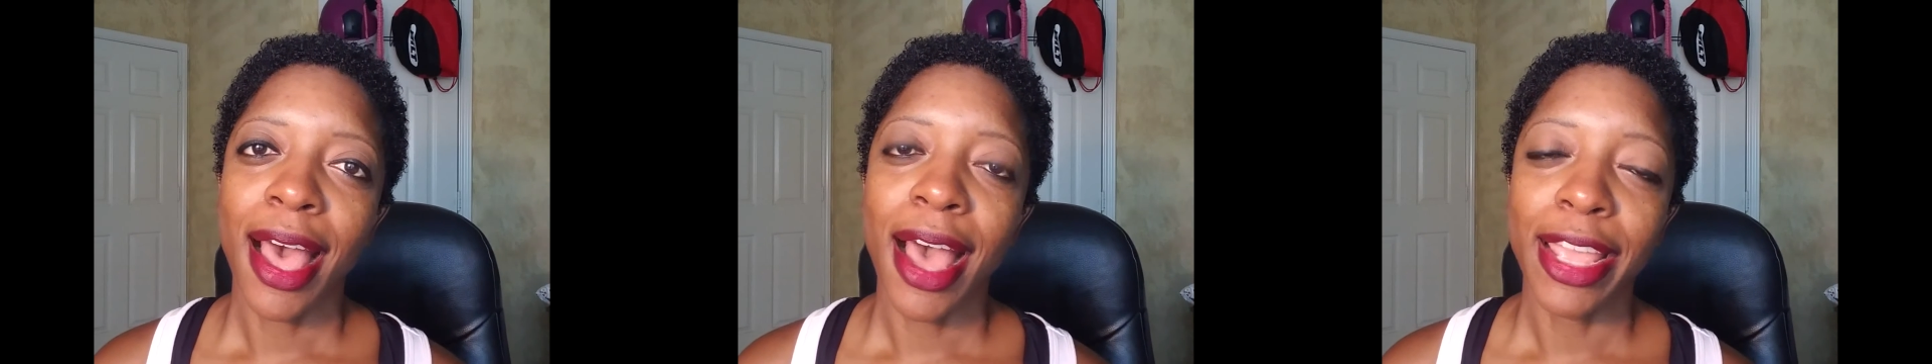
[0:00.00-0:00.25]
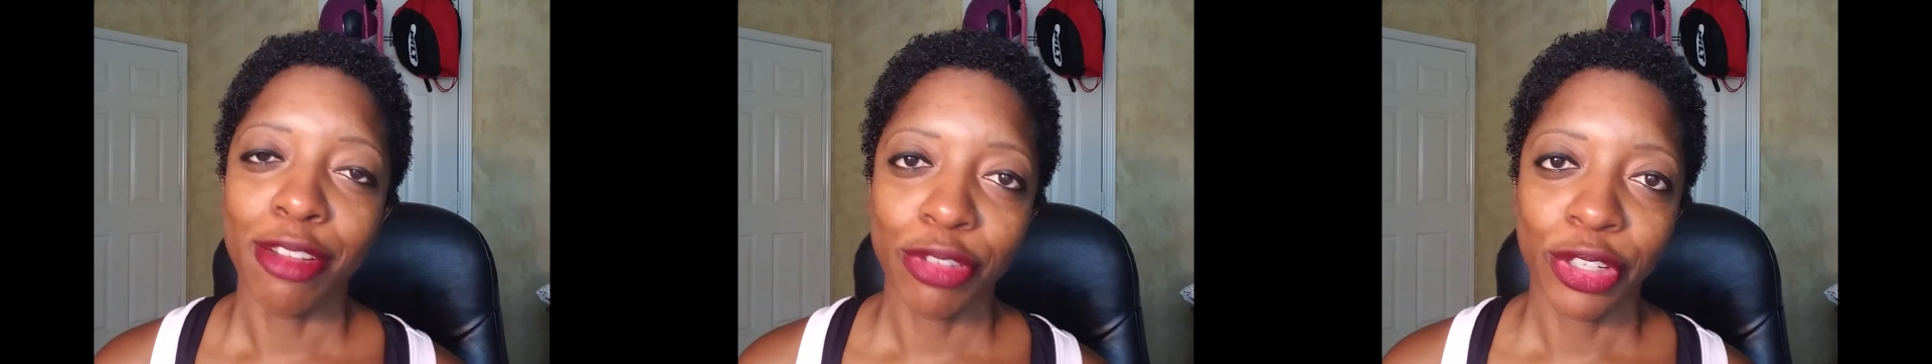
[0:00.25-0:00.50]

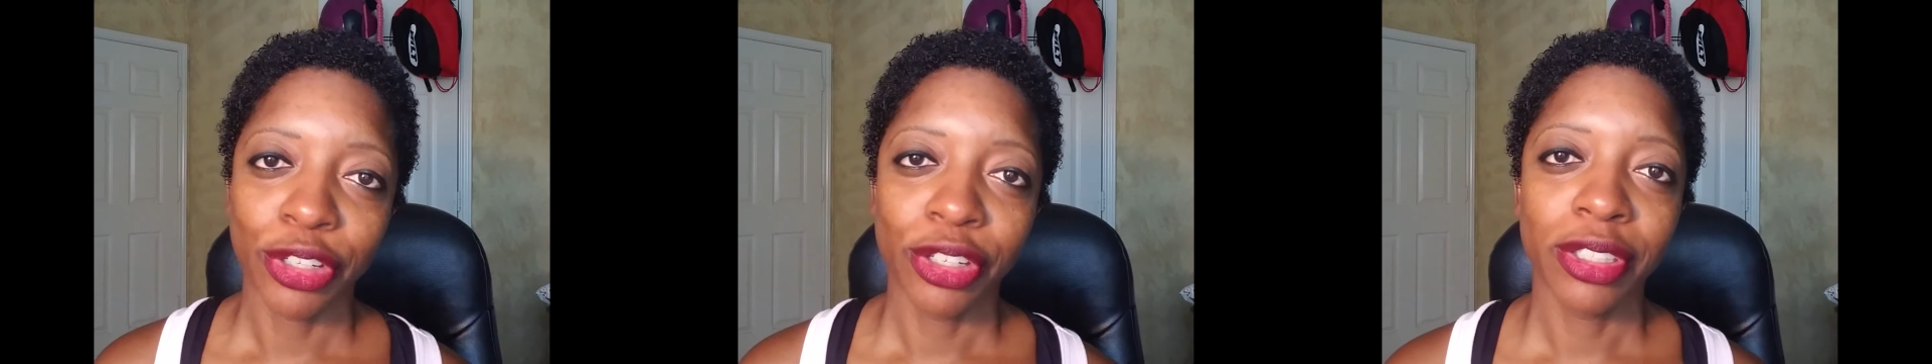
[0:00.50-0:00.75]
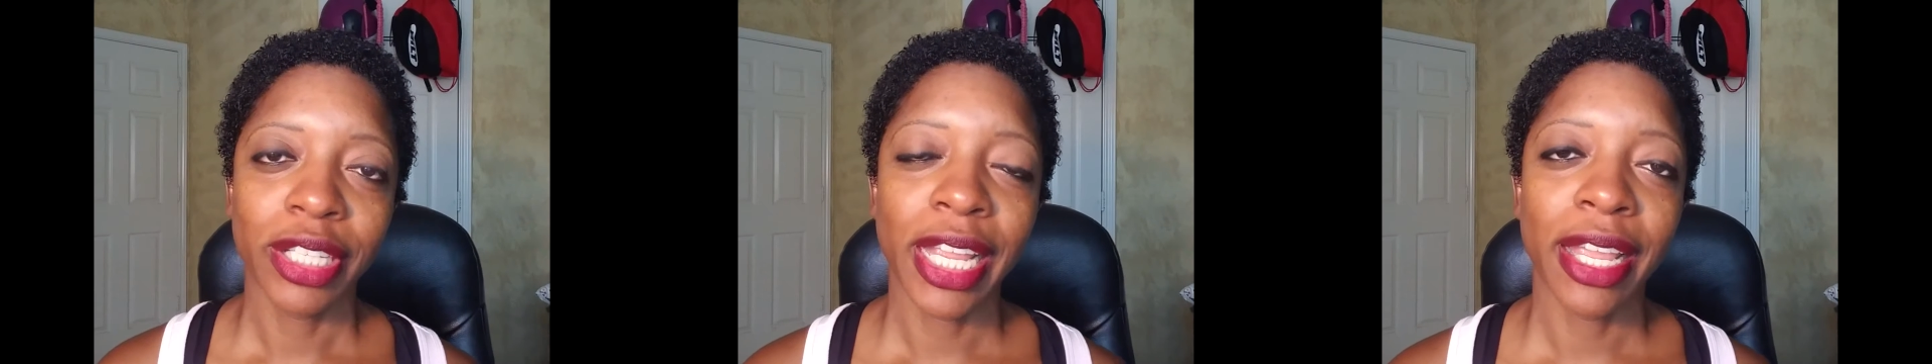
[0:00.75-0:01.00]
I have
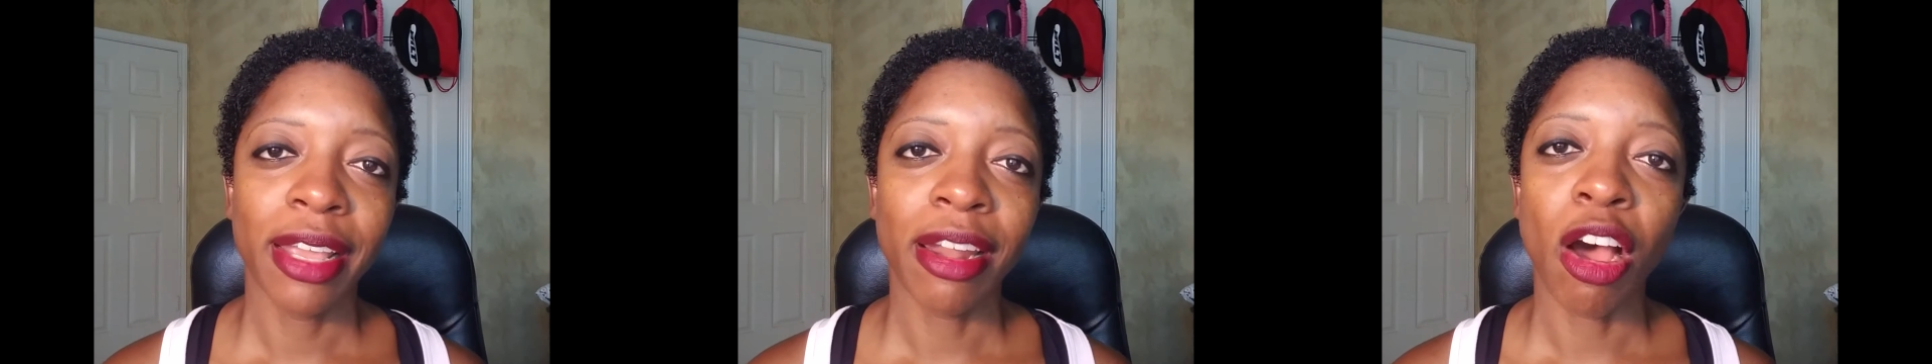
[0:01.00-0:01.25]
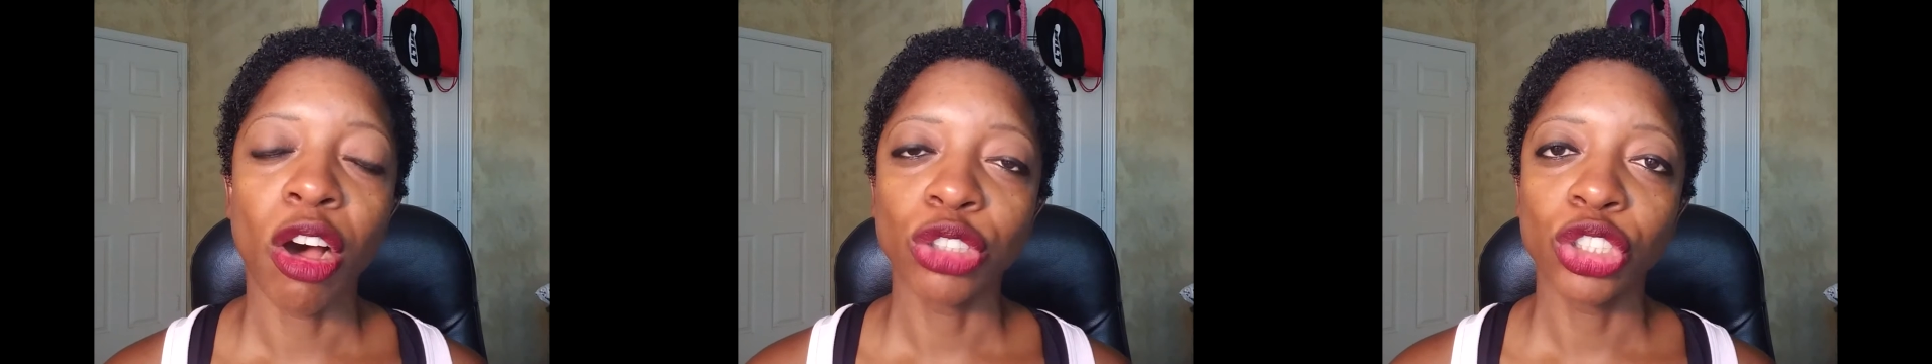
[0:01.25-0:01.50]
learned,
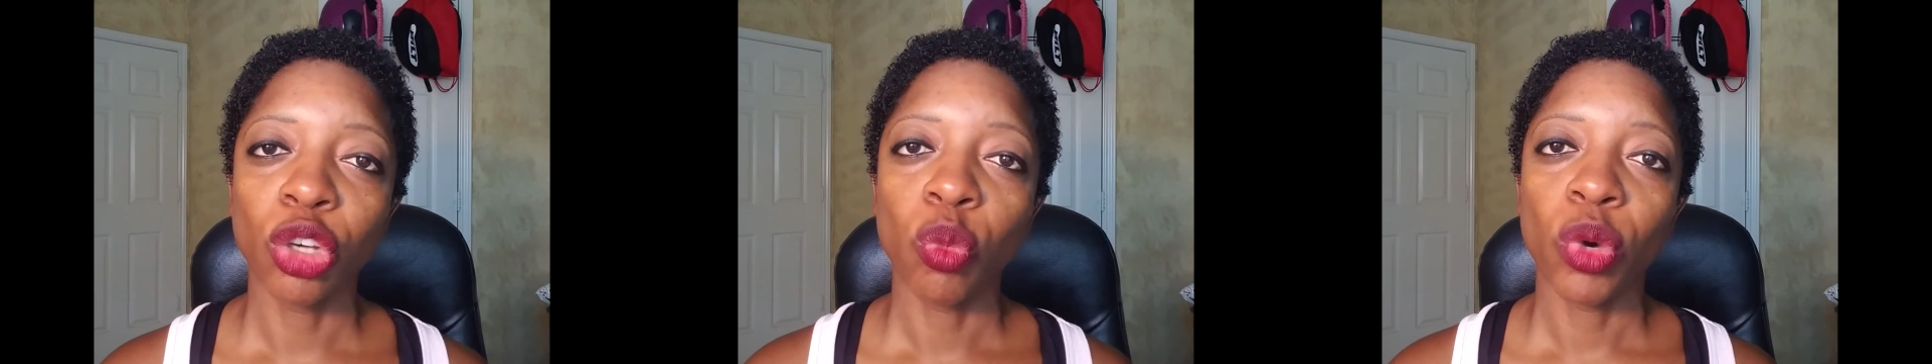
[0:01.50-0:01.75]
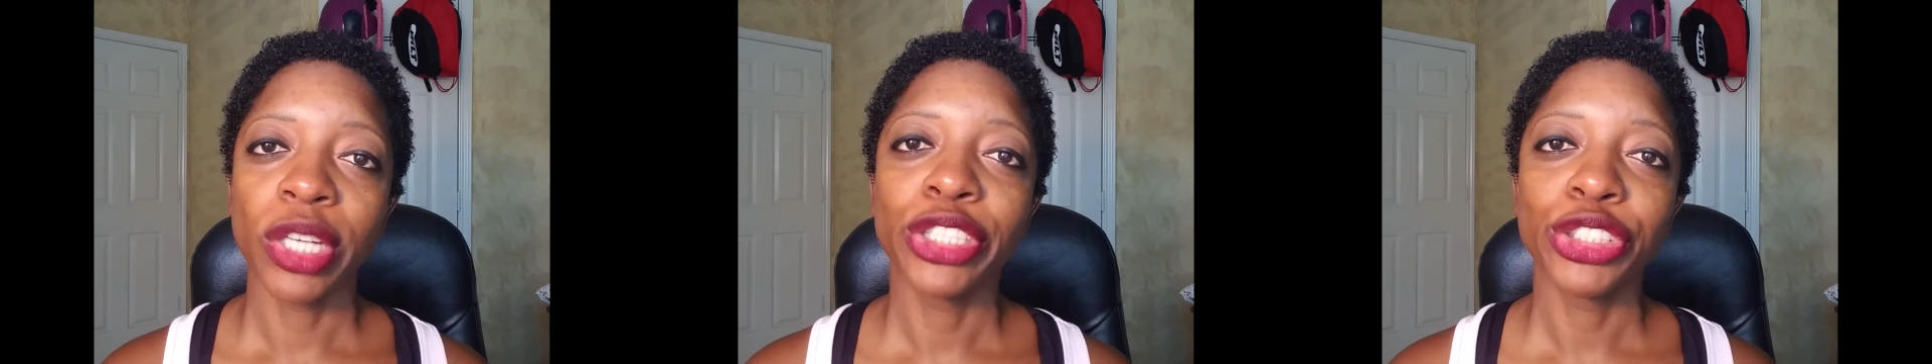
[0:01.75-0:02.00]
and I also
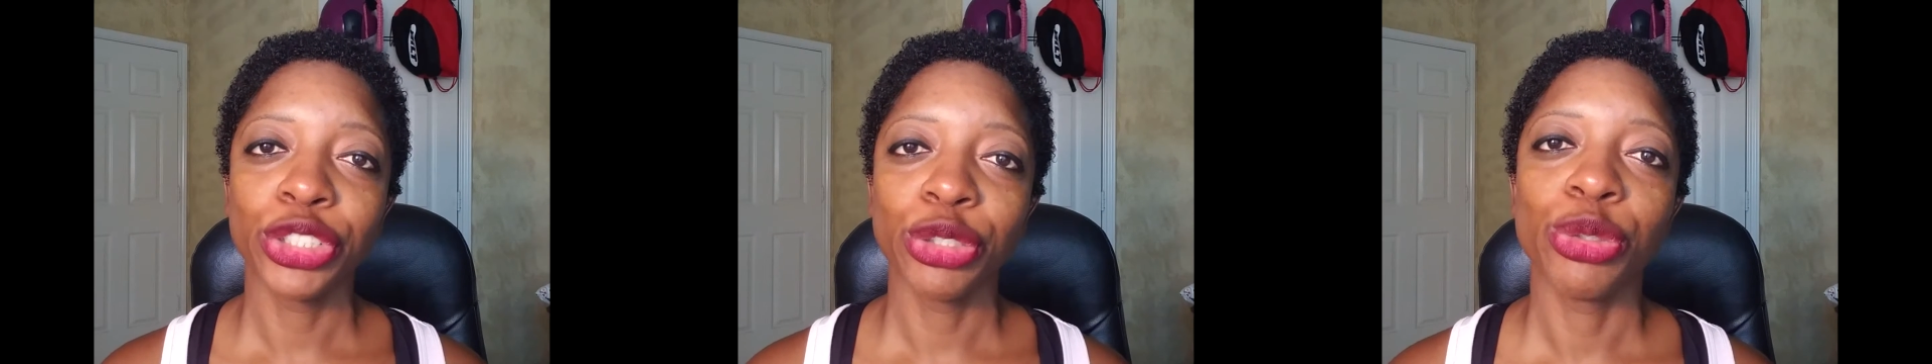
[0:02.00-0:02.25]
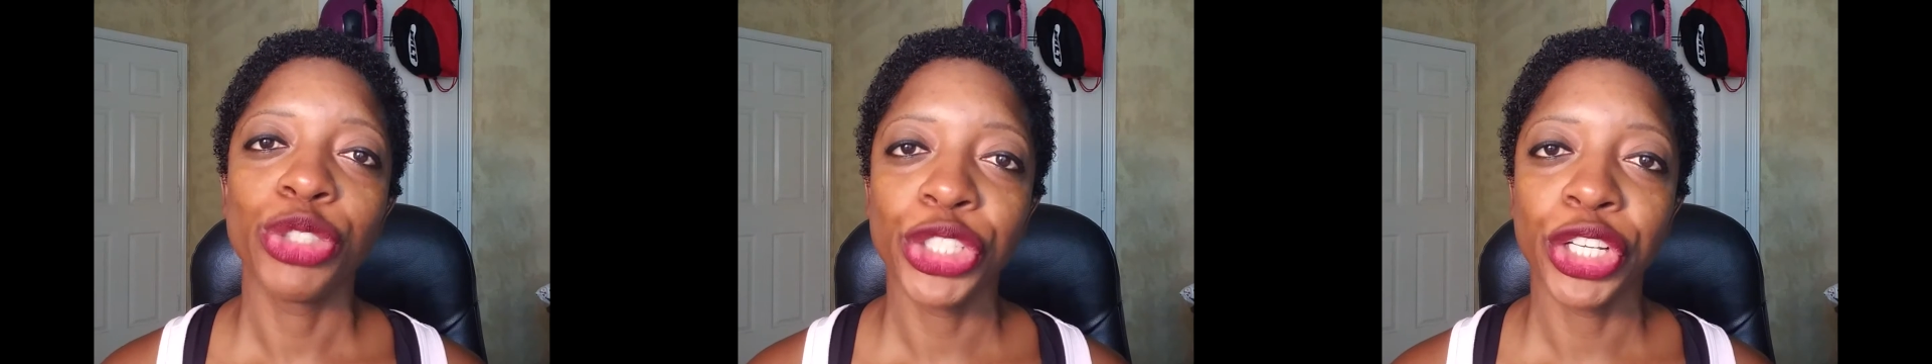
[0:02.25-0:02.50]
wanted
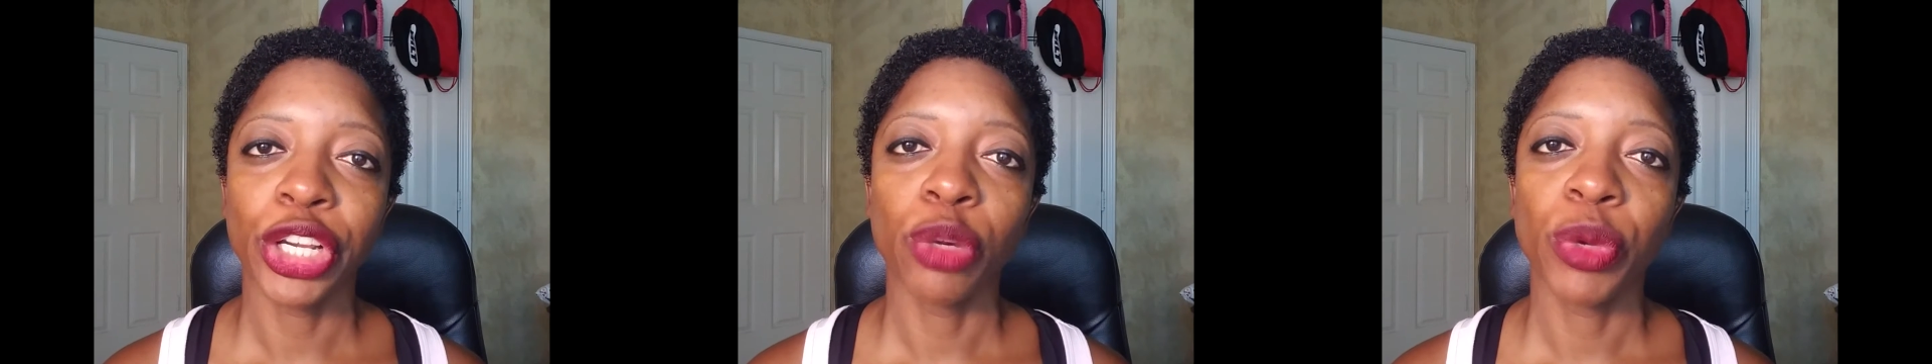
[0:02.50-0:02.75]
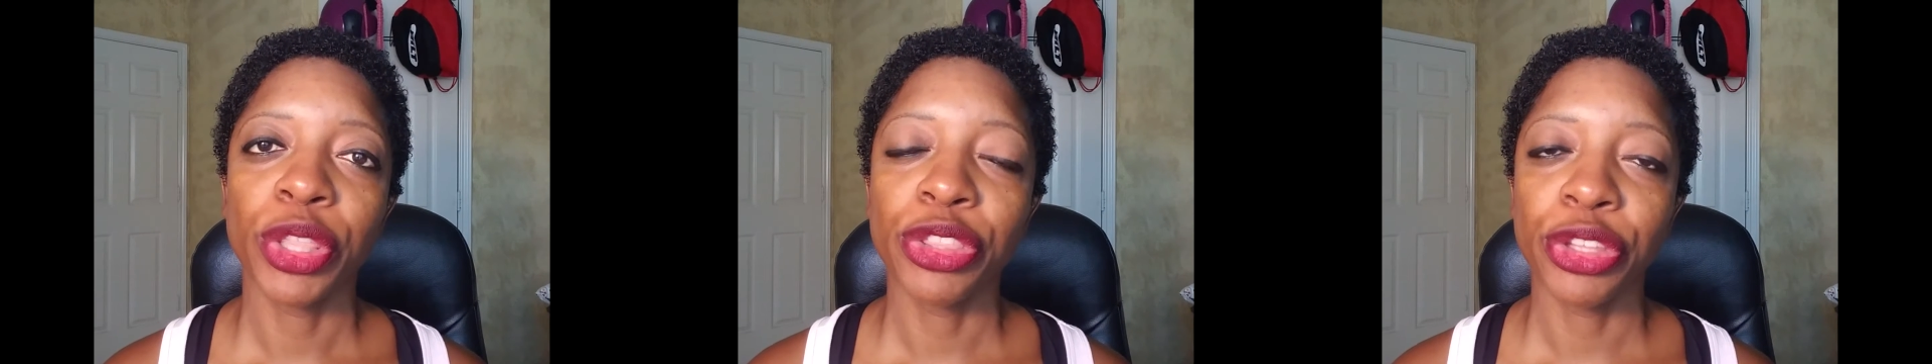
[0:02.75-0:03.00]
to share
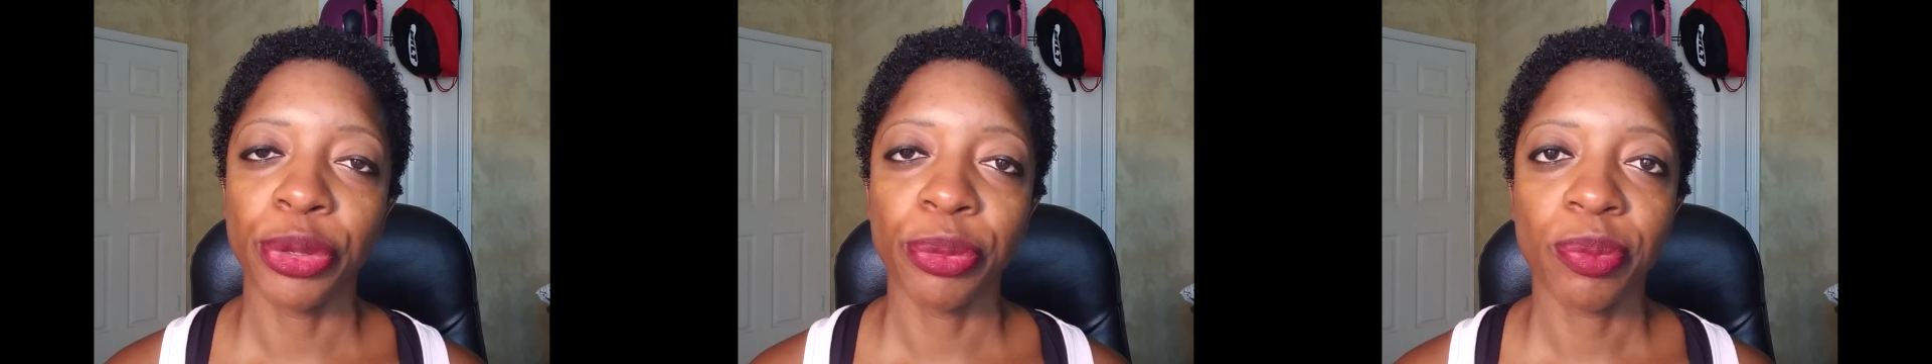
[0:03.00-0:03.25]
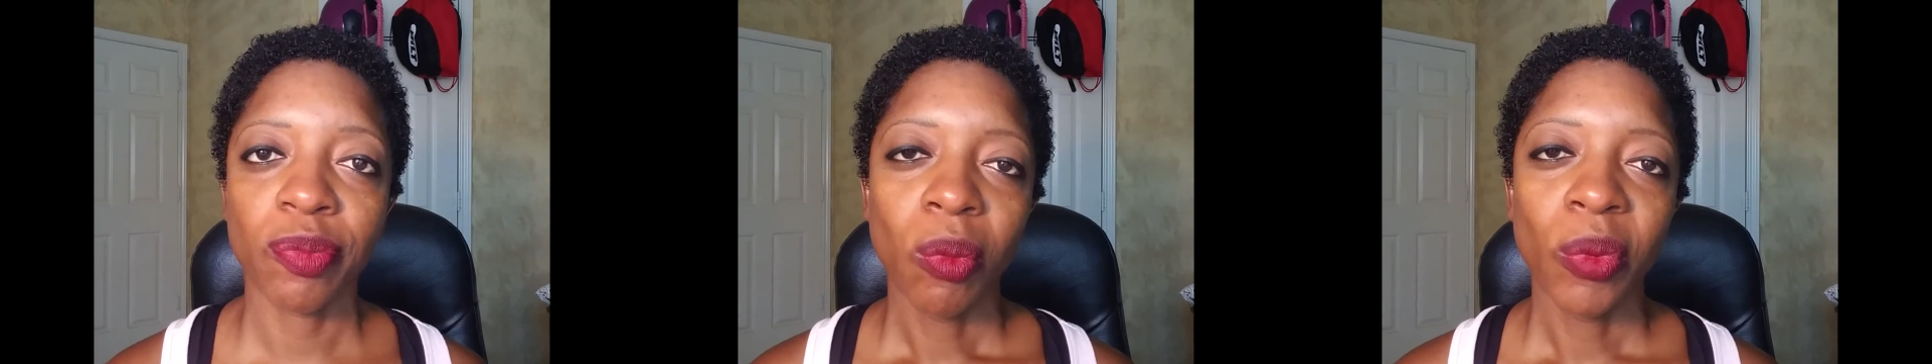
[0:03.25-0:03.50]
with you.